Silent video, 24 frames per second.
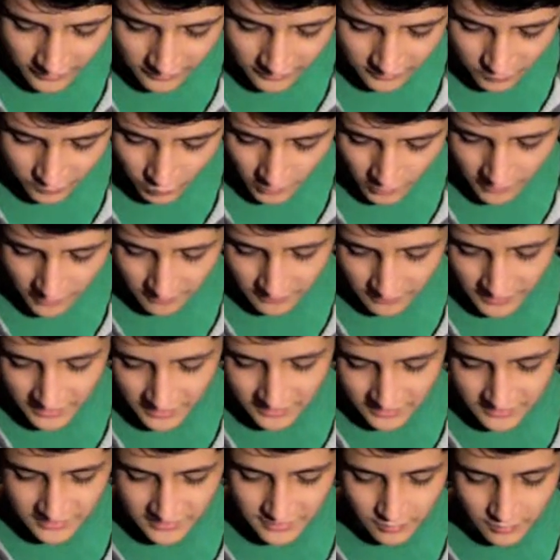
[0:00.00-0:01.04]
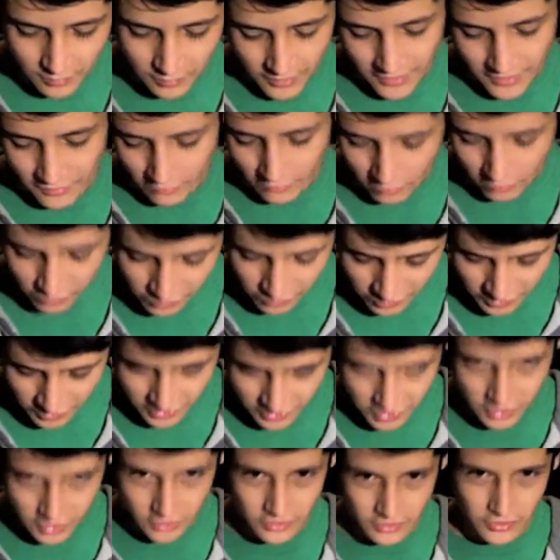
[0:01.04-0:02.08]
what it means to Ben
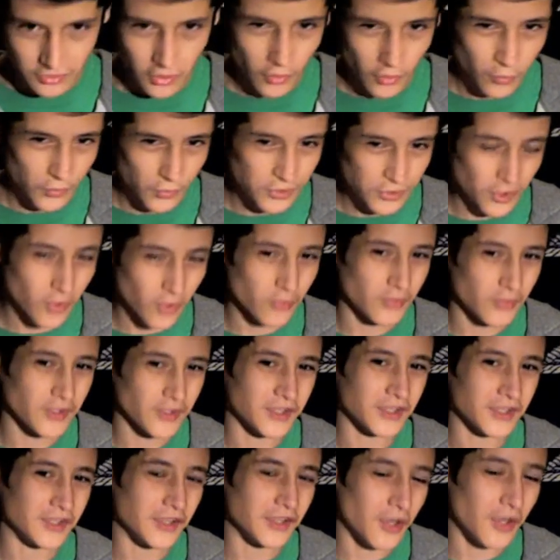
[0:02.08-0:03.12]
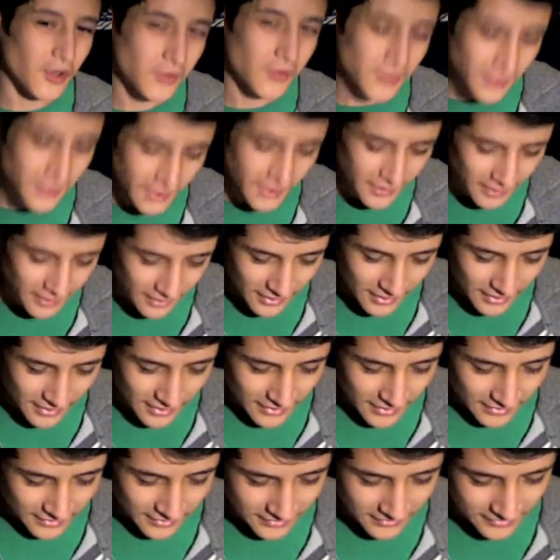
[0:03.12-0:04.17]
Aldrich, so we don't really know yet.
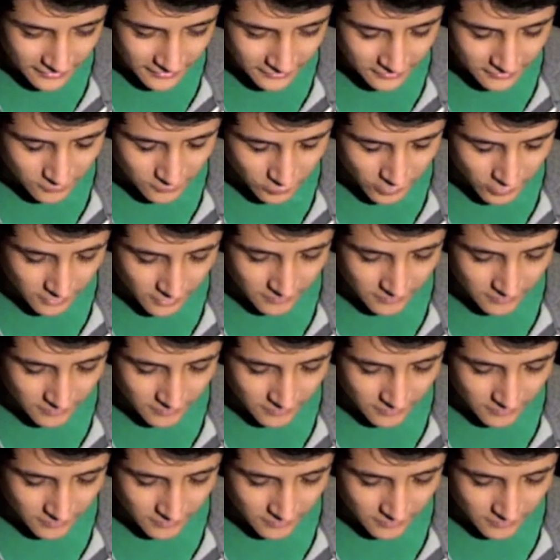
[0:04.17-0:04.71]
He tells him what it